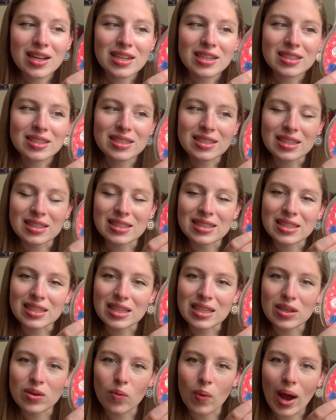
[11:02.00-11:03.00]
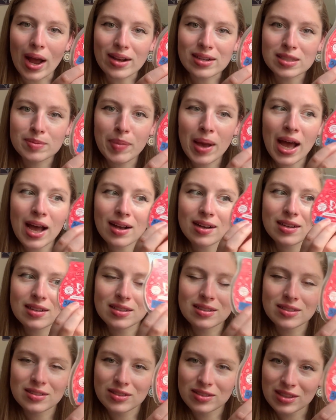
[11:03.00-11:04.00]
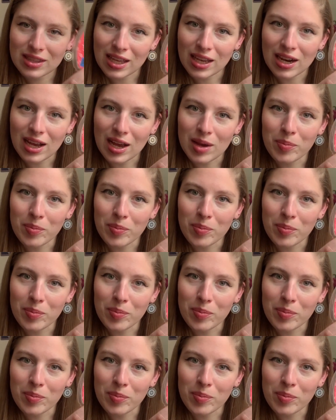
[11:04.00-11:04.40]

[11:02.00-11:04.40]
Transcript: Scentsy wax pack that I